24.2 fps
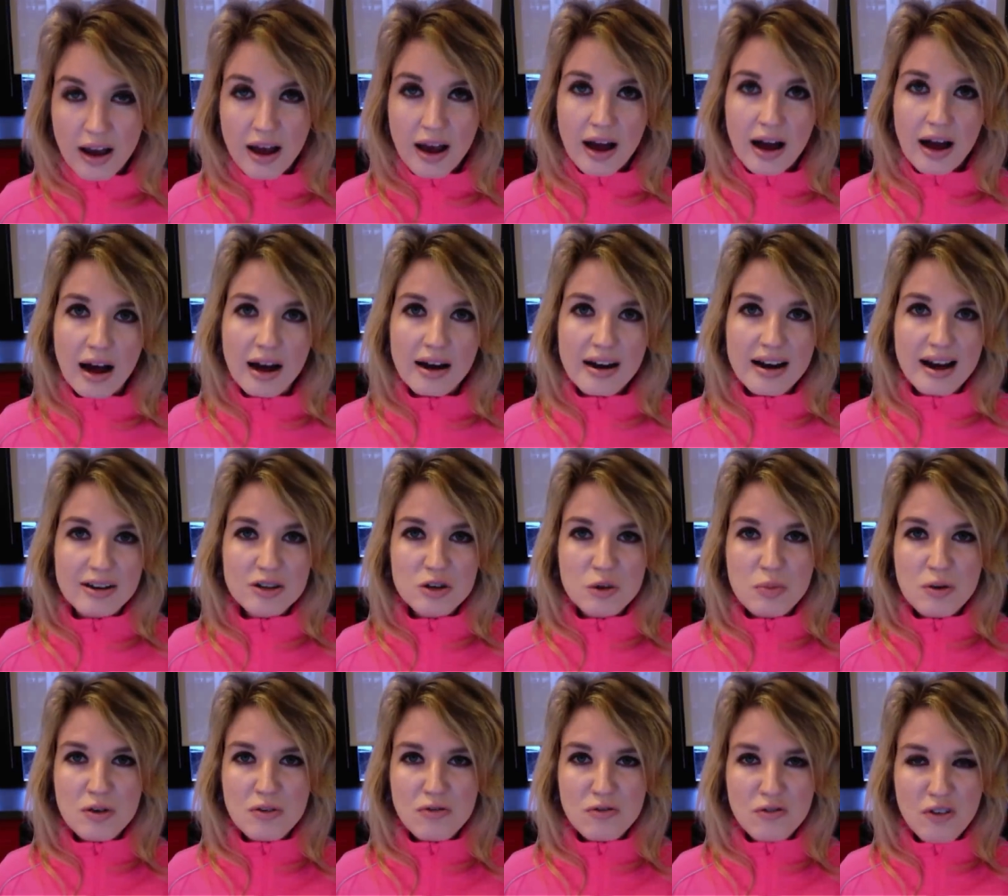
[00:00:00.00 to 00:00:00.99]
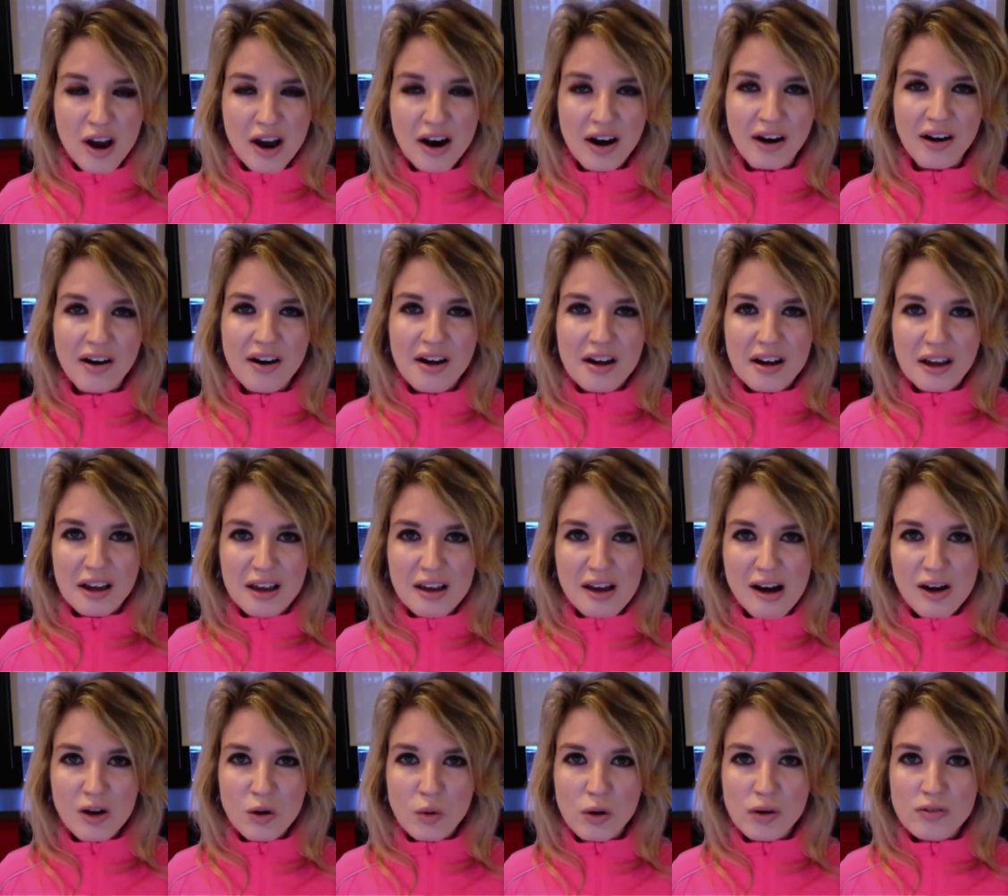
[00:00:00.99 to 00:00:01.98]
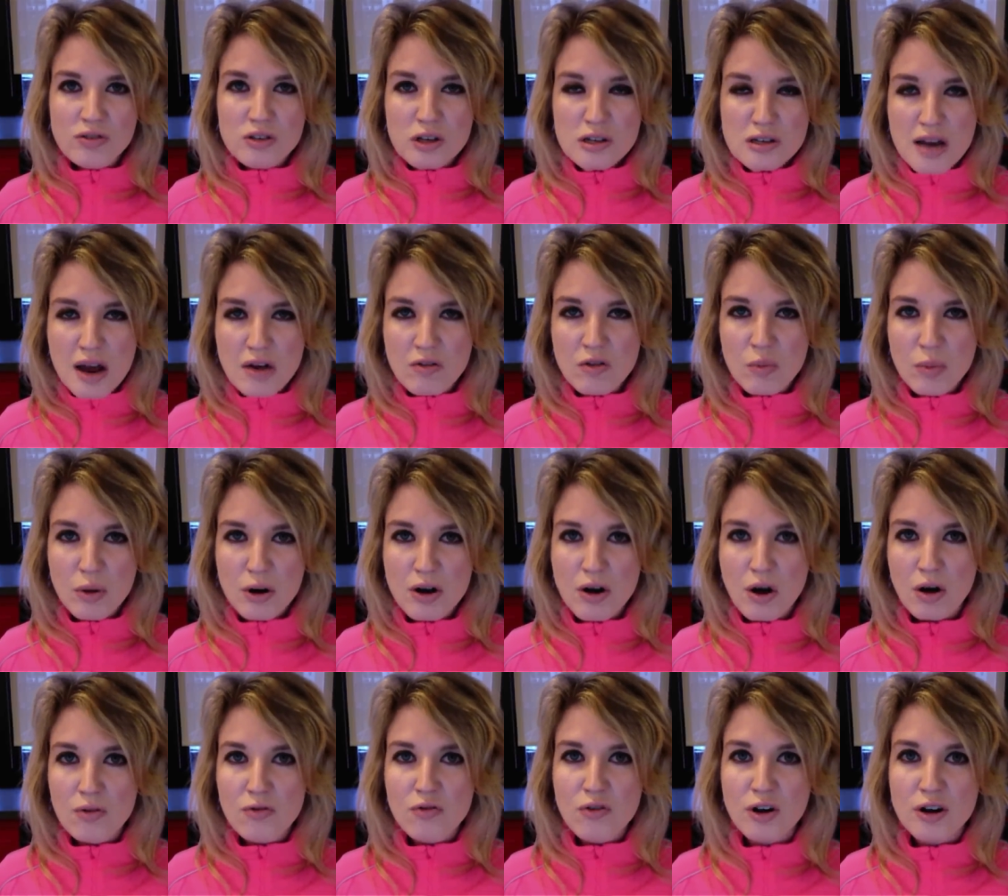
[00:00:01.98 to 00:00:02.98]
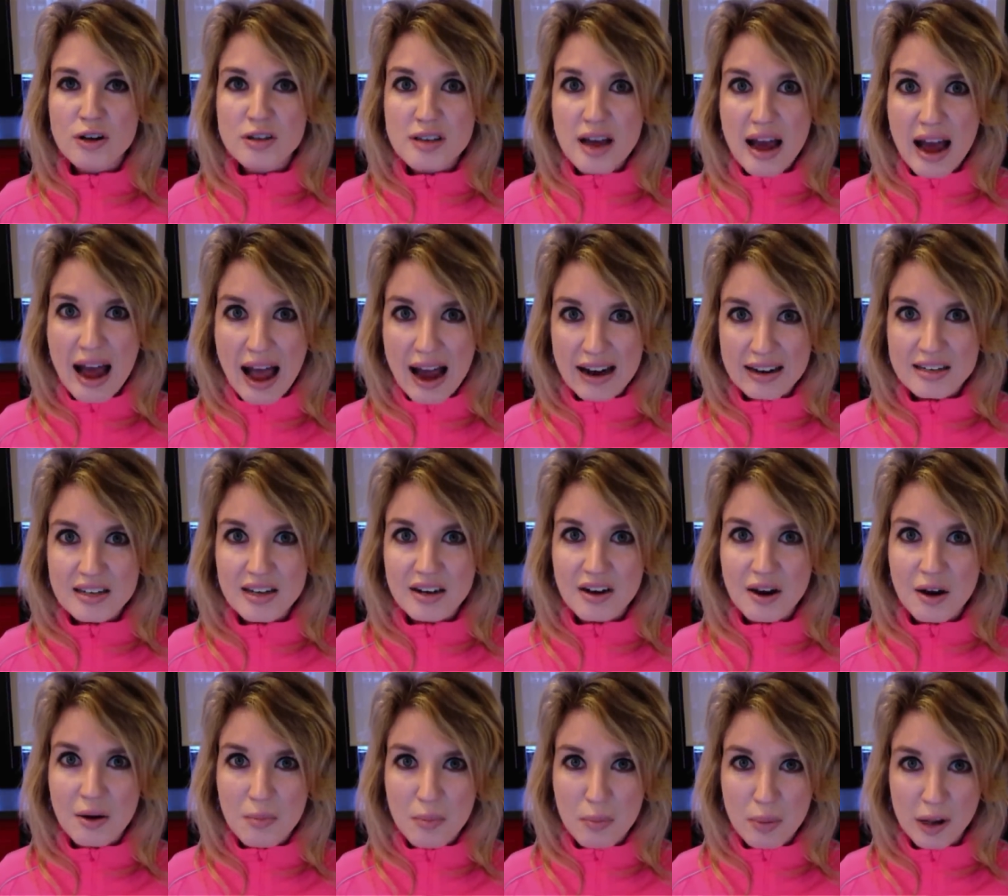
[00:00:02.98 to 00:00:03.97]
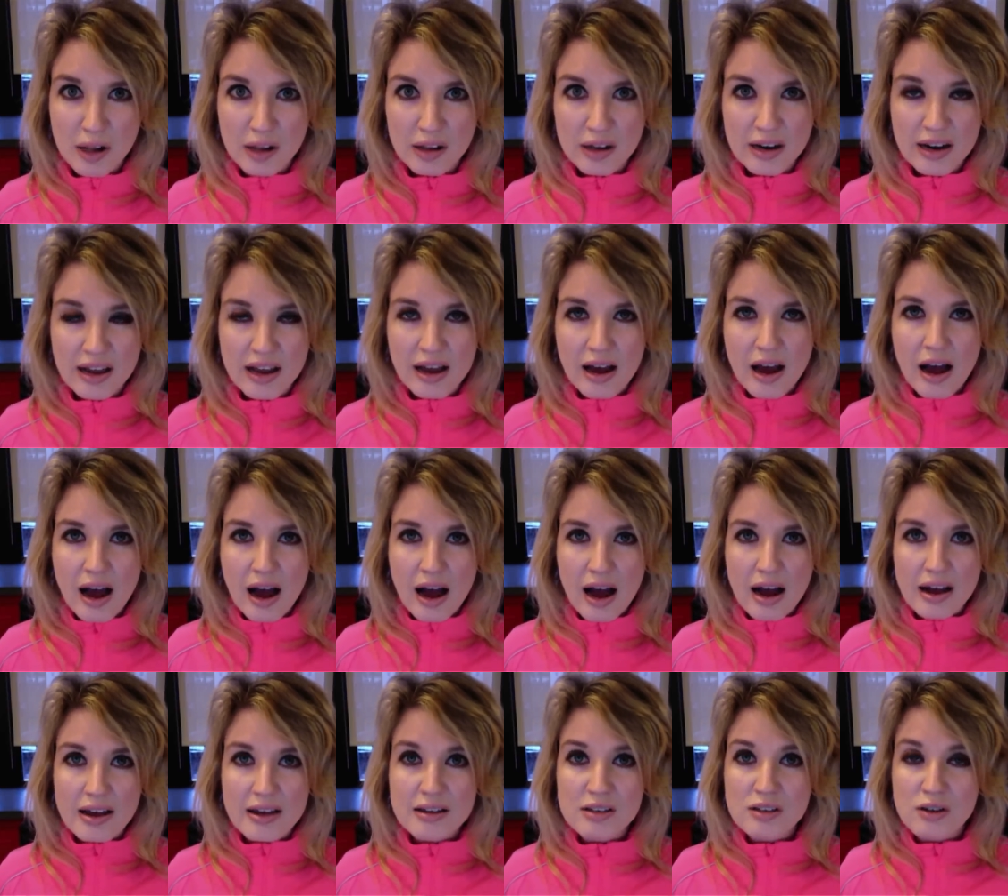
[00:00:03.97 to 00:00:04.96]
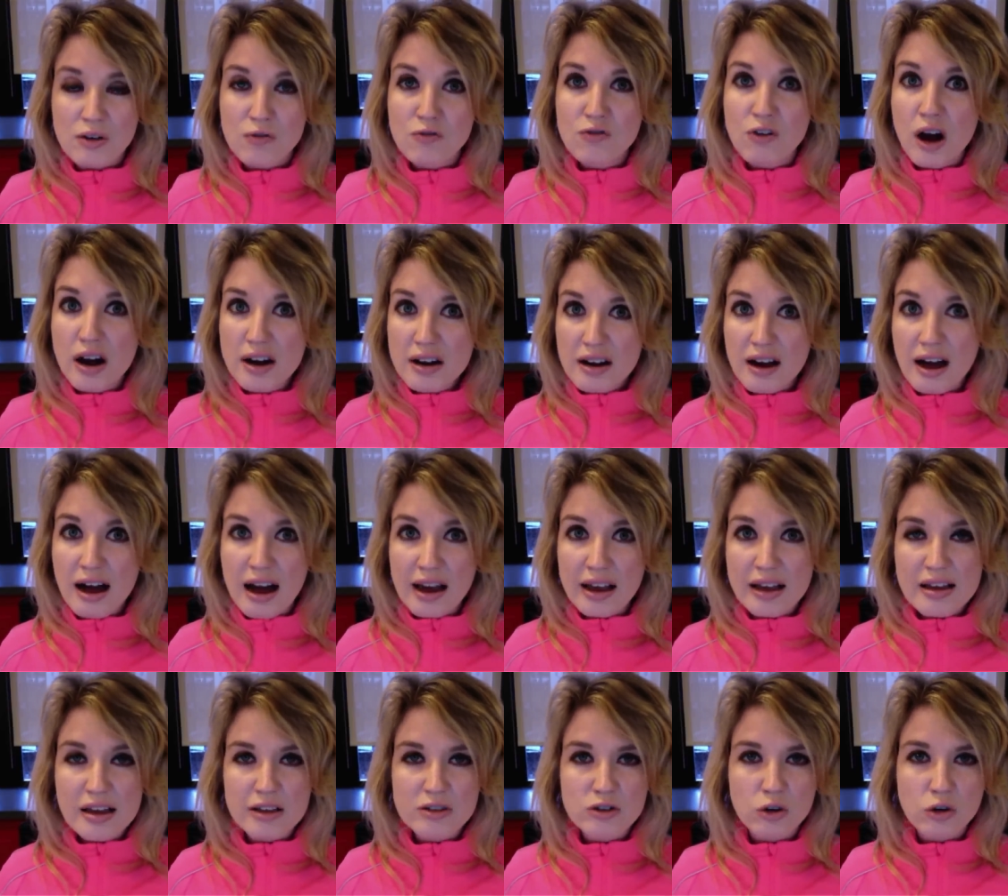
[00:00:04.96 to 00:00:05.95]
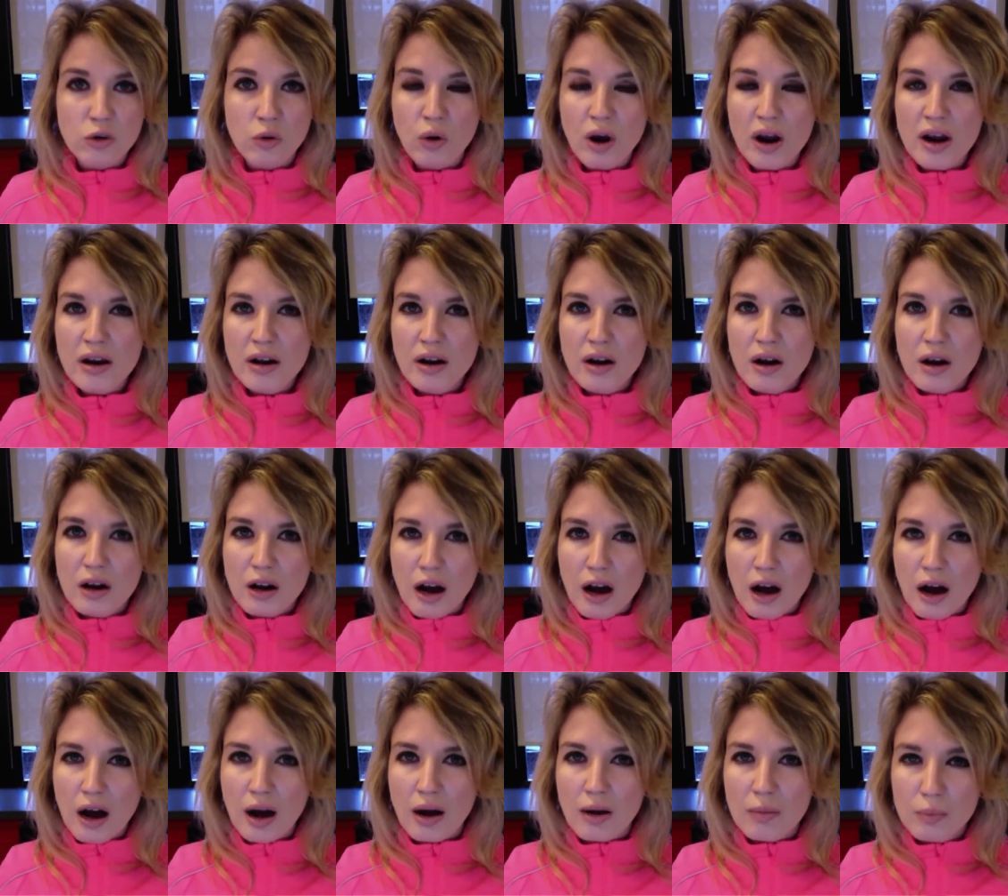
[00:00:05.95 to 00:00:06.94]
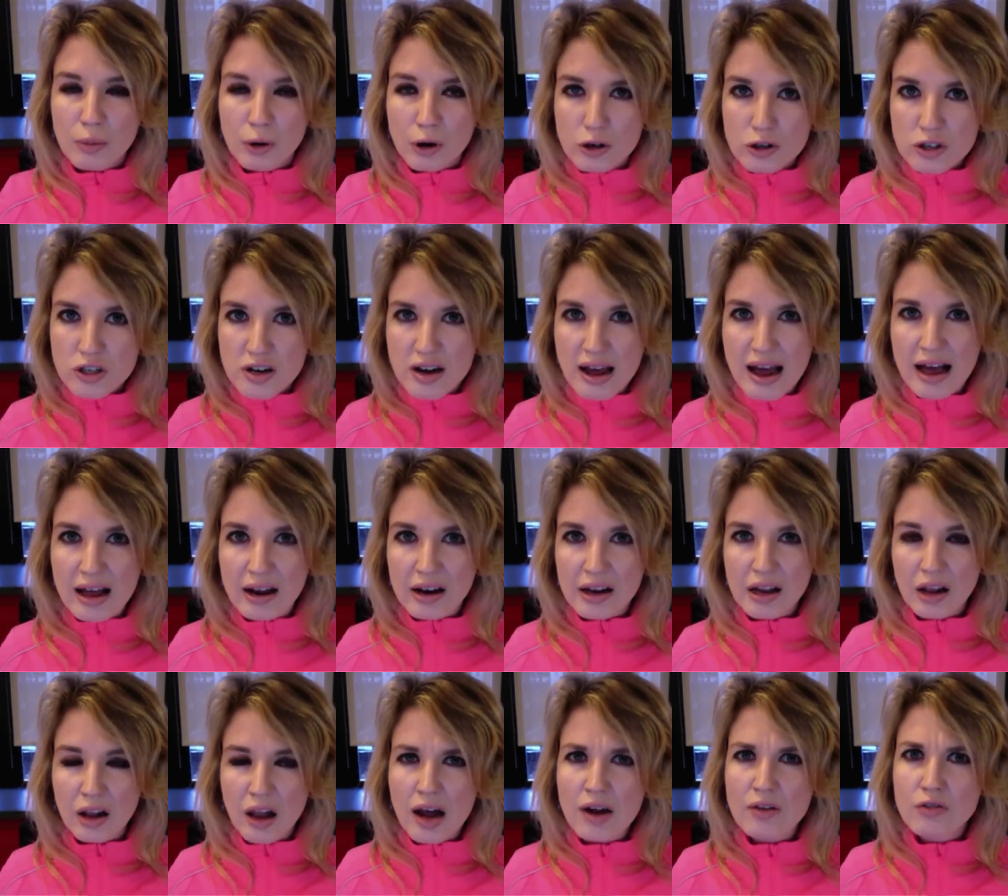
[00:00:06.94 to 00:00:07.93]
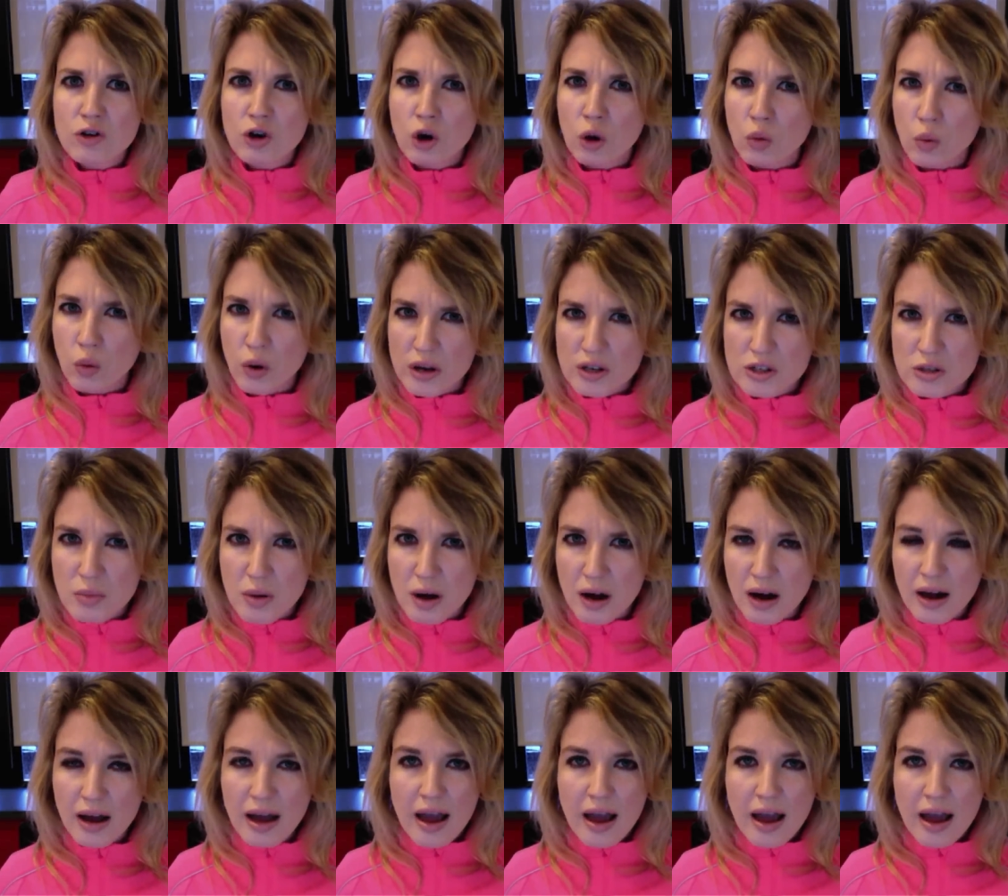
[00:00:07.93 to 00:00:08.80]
Uh, now, to be fair, Keanu Reeves has never been known for his acting ability. Uh, he's a fun guy. He has a great Uh, personality, a lot of charisma,